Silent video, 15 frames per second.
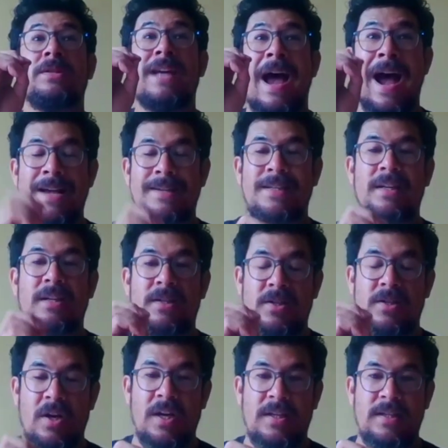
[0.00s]
as
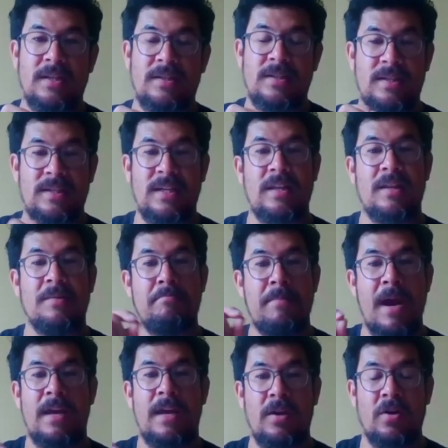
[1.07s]
excited to see the
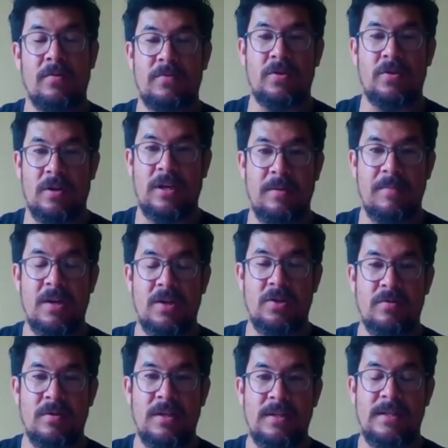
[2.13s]
making of
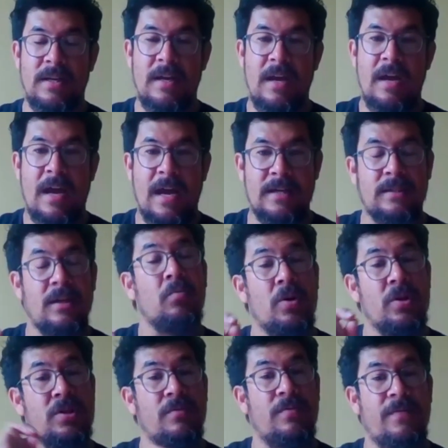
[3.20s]
documentaries as I
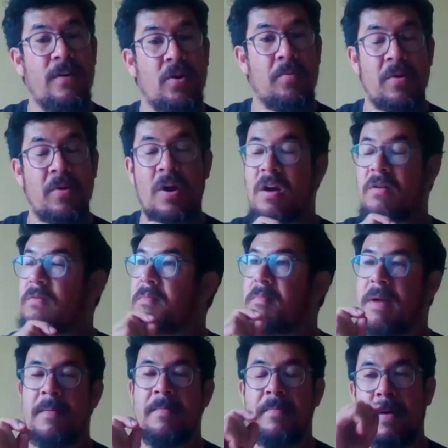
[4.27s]
was the film. And I
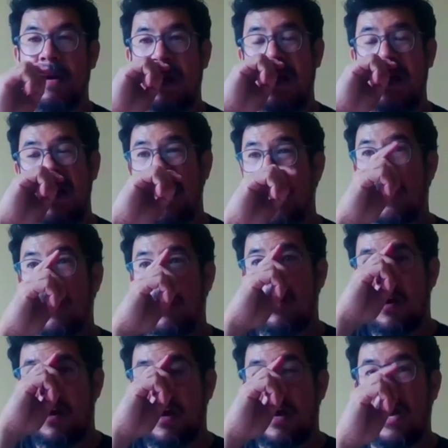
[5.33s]
remember
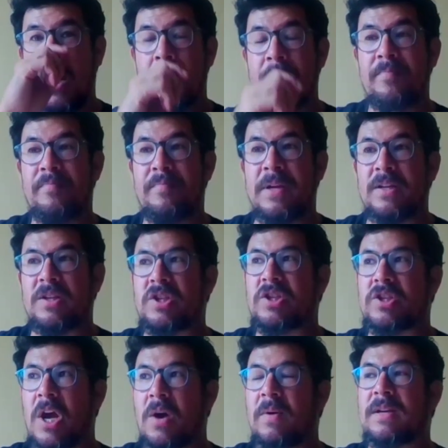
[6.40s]
being
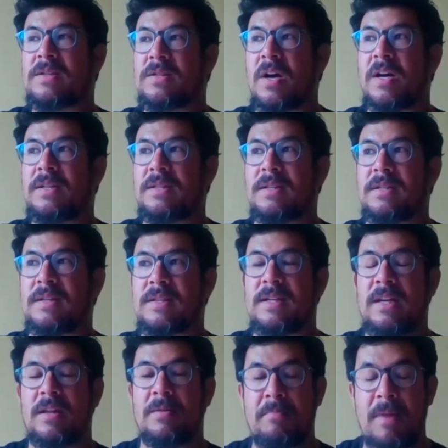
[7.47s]
so excited to
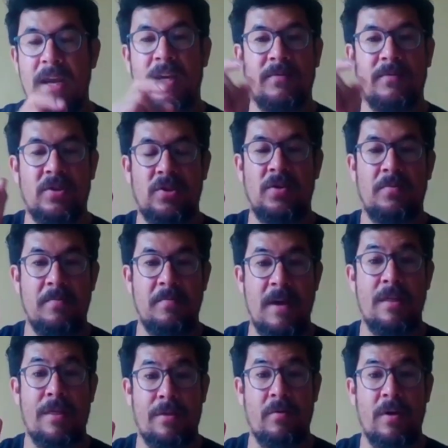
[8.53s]
see the making of
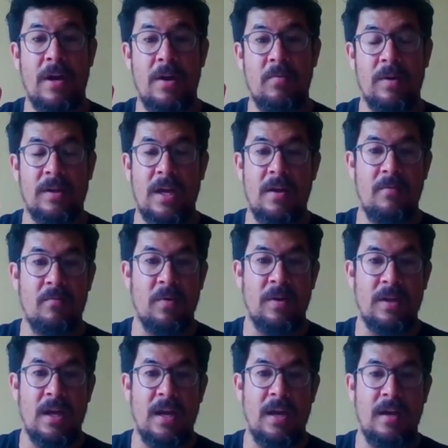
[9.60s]
Superman 3 when
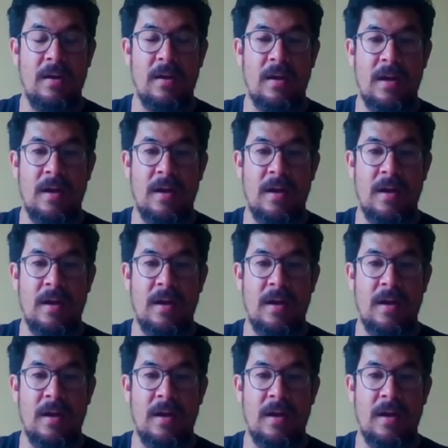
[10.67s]
they